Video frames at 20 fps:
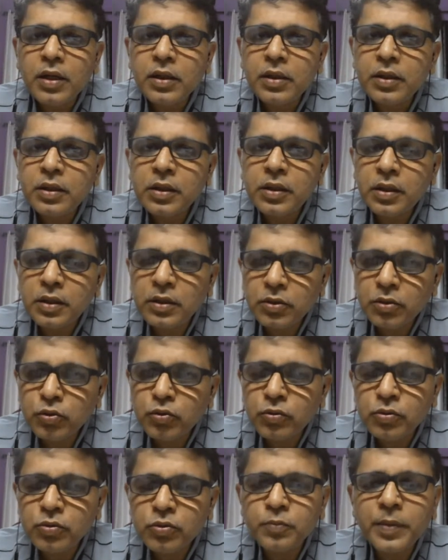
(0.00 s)

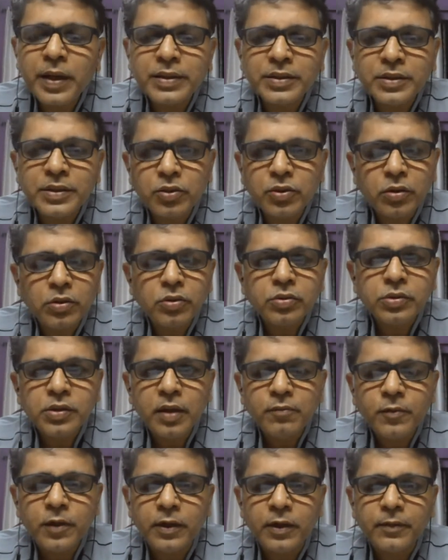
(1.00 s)
to pass it on to
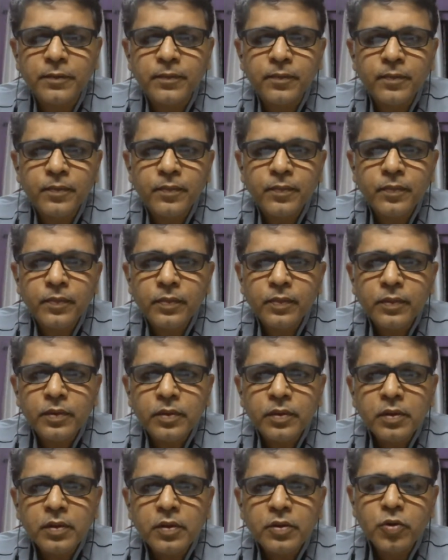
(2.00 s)
someone.
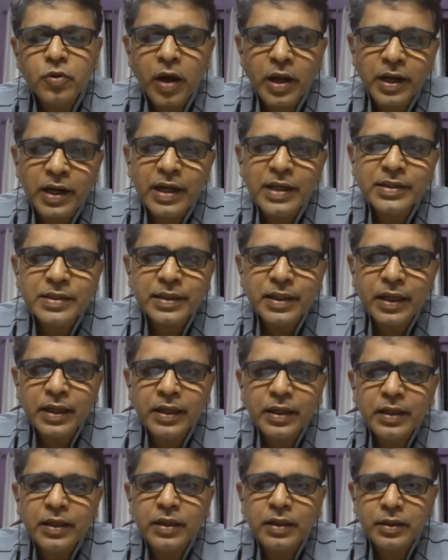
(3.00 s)
So unless and
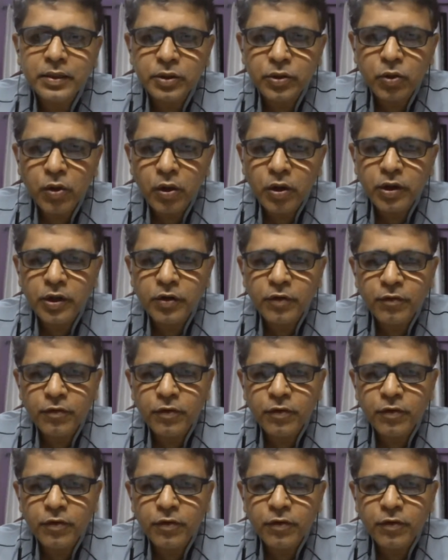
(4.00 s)
until your